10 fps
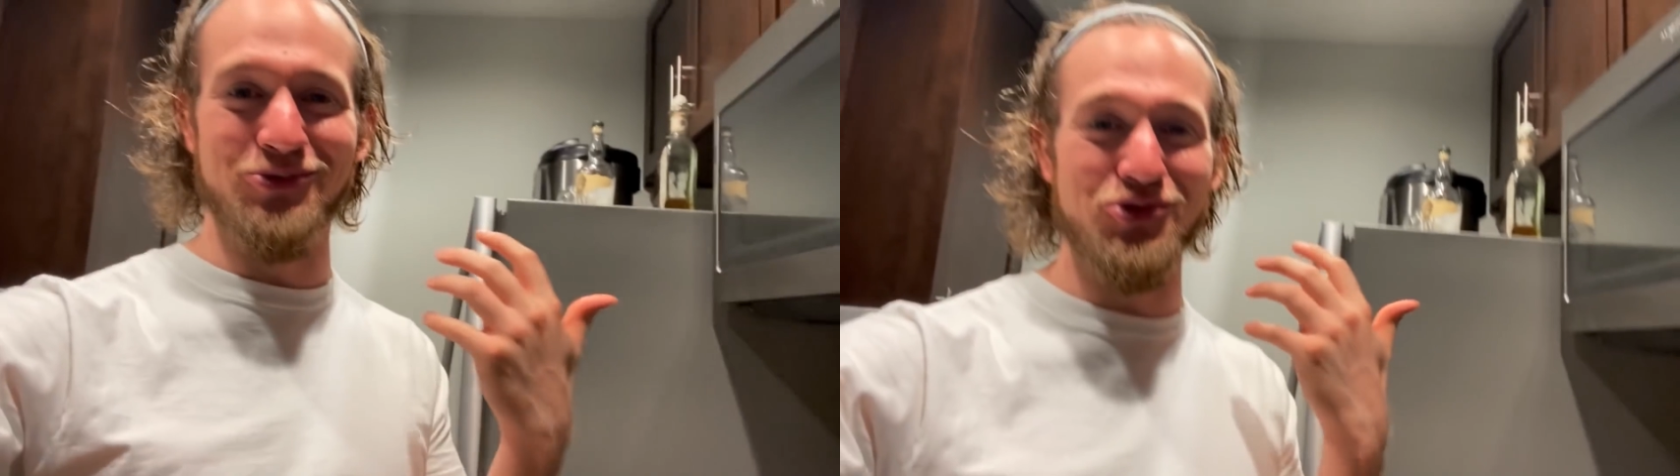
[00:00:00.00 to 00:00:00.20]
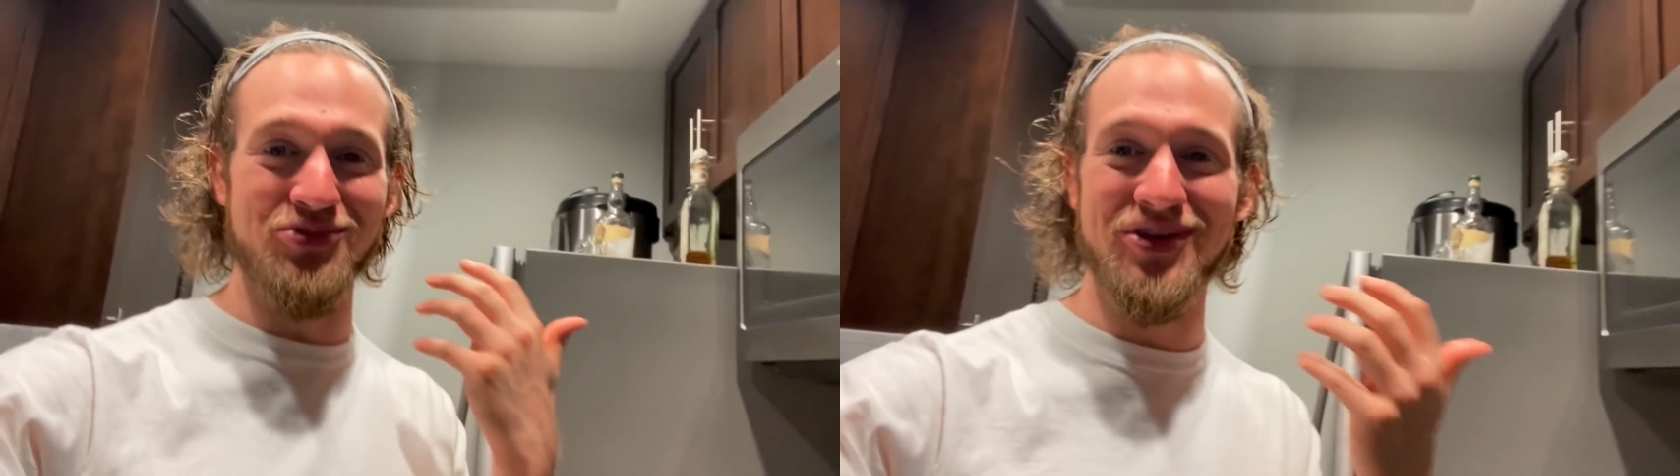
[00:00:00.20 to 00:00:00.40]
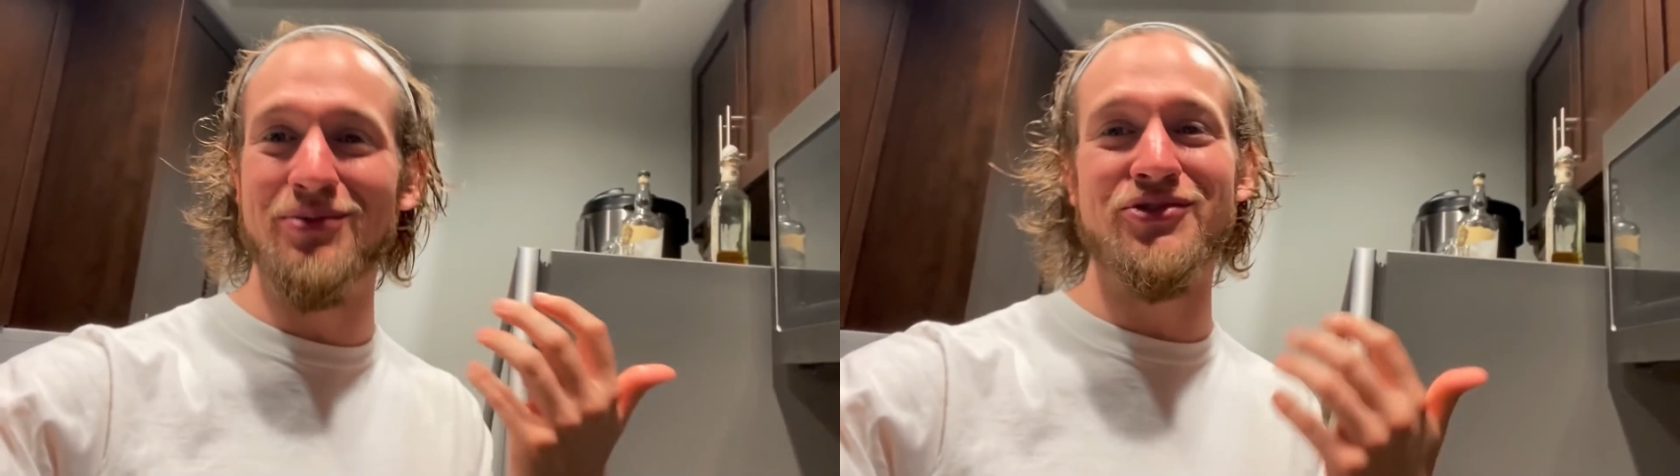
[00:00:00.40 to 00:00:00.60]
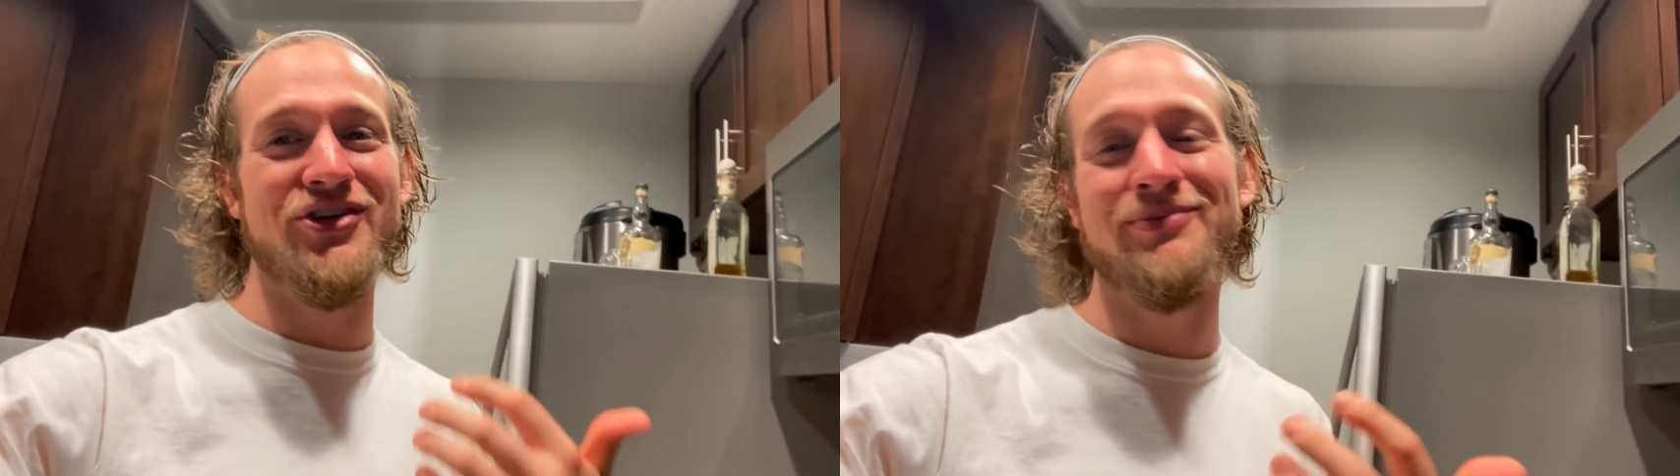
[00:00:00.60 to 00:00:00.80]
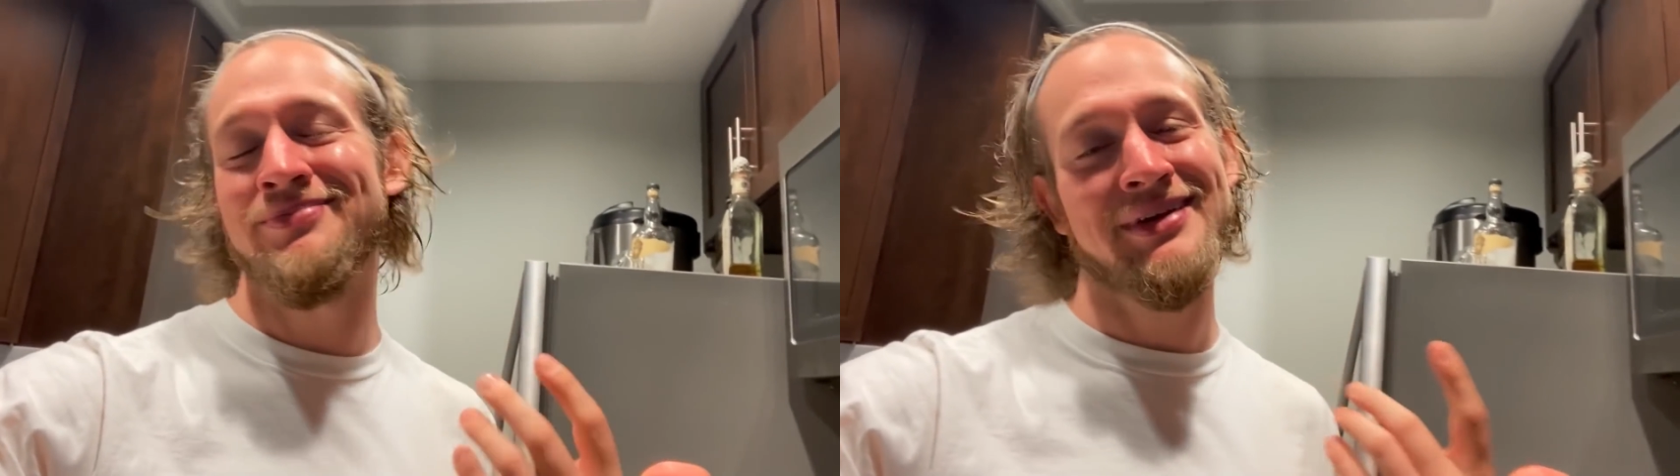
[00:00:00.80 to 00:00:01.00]
room
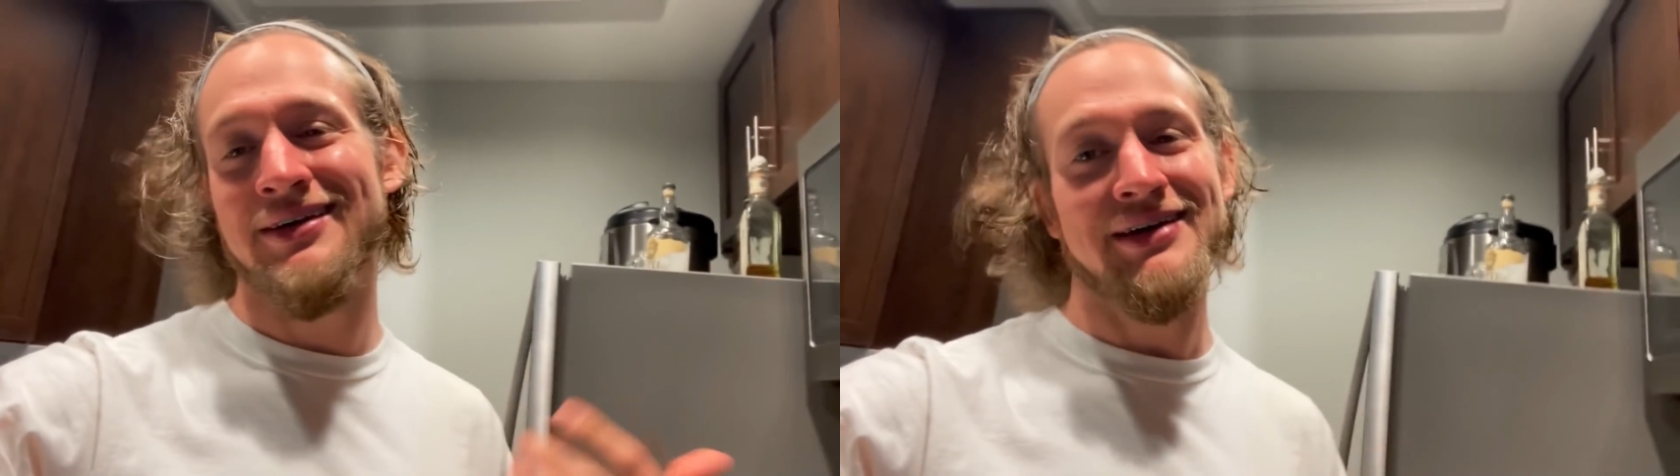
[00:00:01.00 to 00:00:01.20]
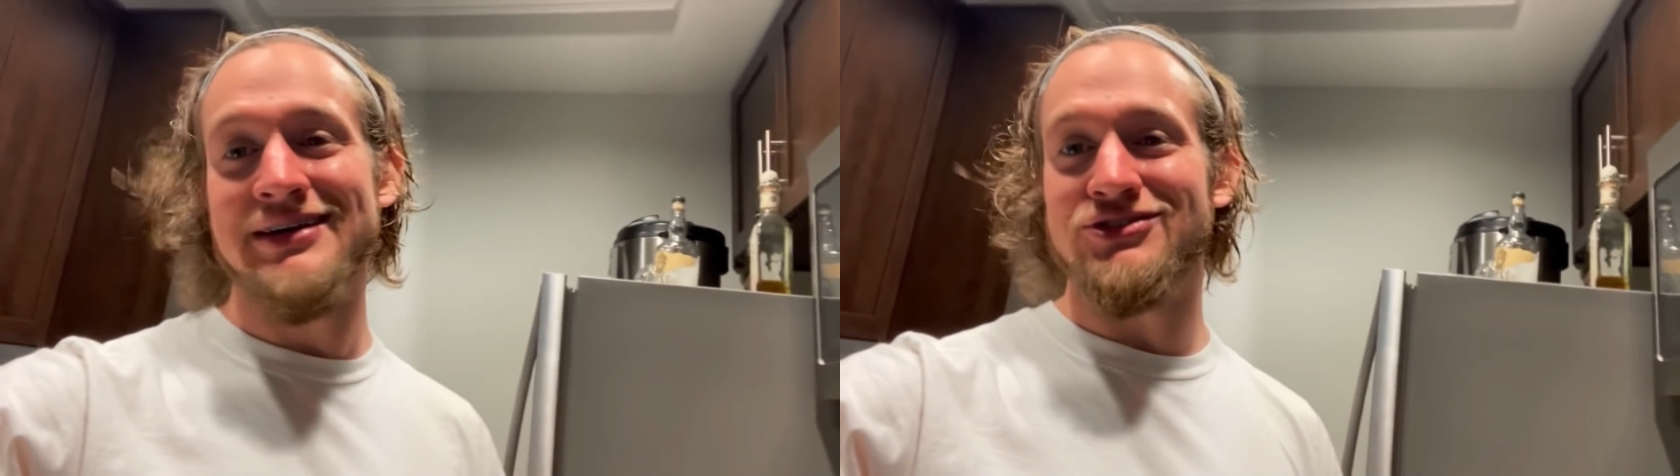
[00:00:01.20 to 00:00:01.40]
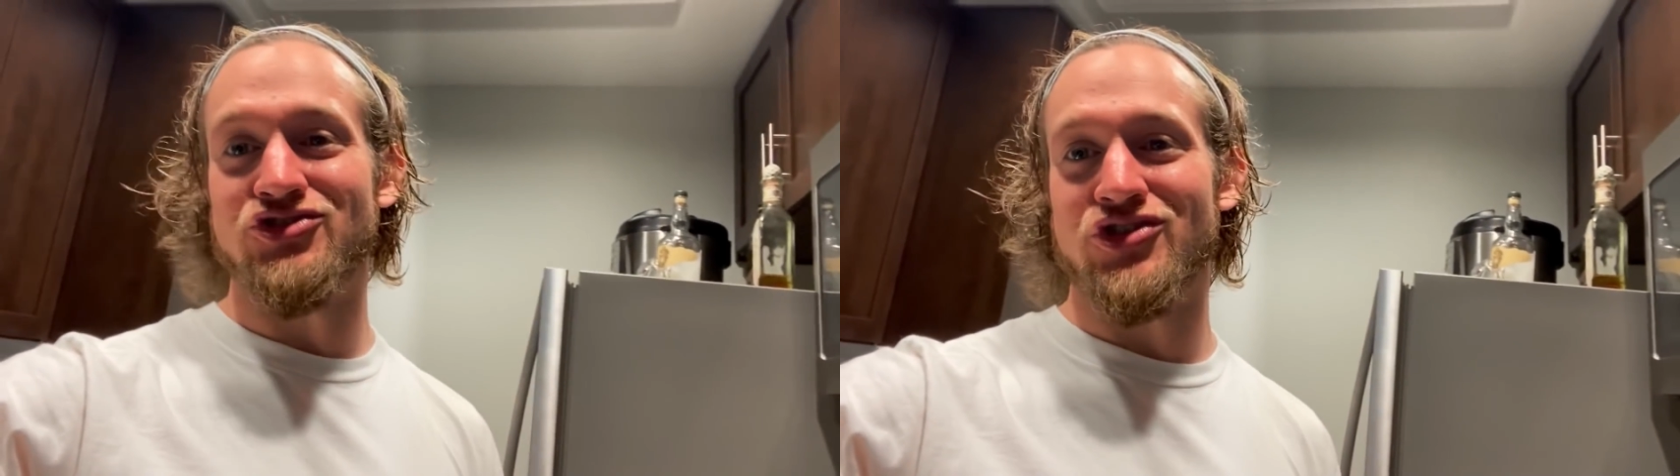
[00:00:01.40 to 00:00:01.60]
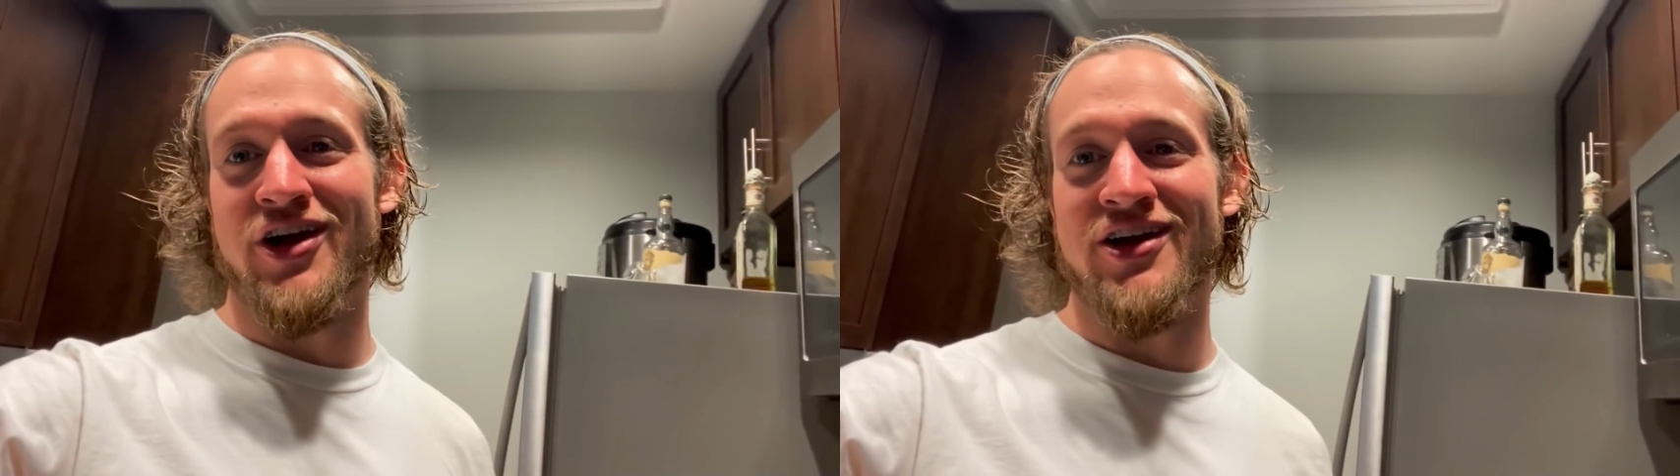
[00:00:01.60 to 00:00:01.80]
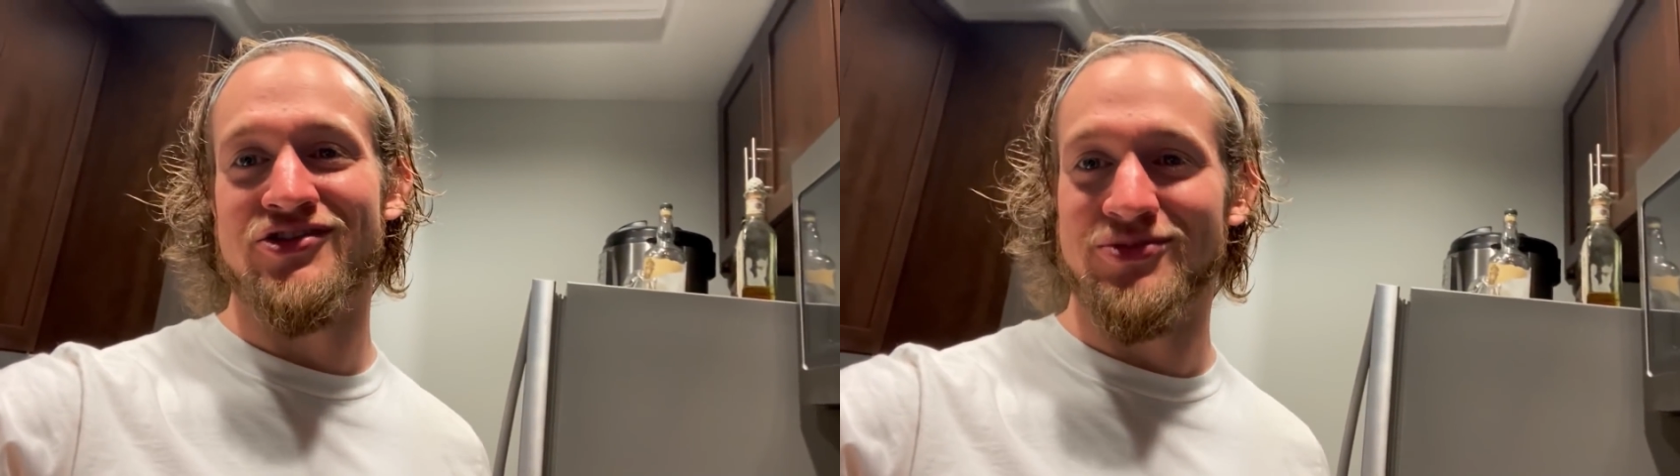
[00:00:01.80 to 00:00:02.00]
temperature. It's
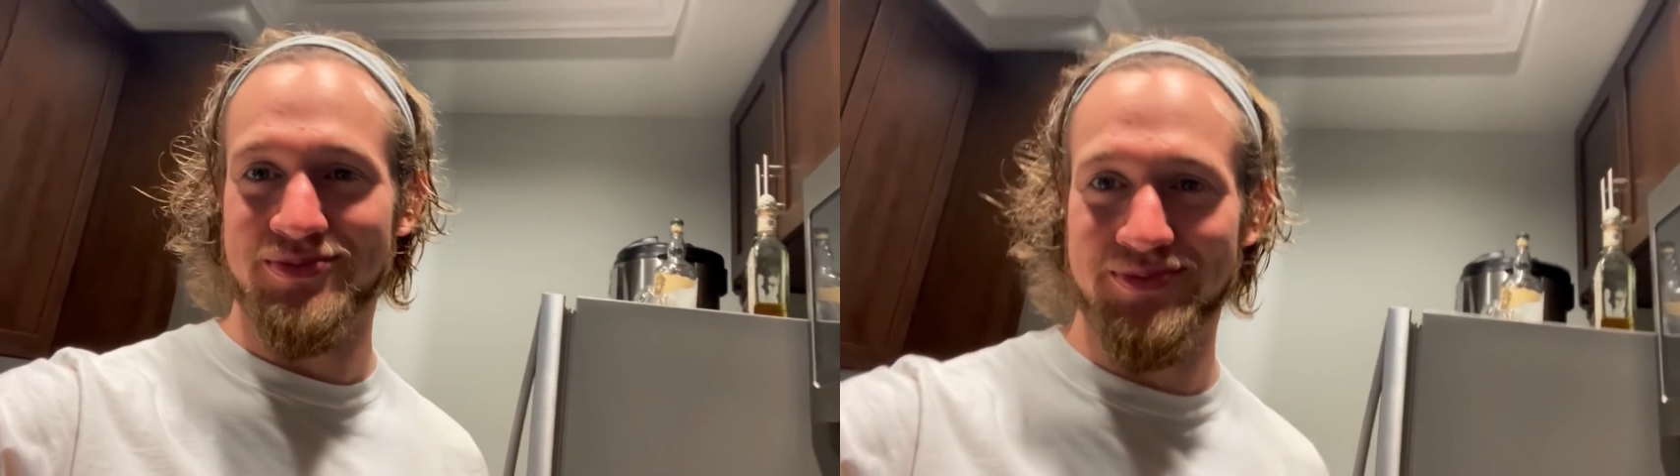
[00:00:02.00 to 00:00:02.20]
trash.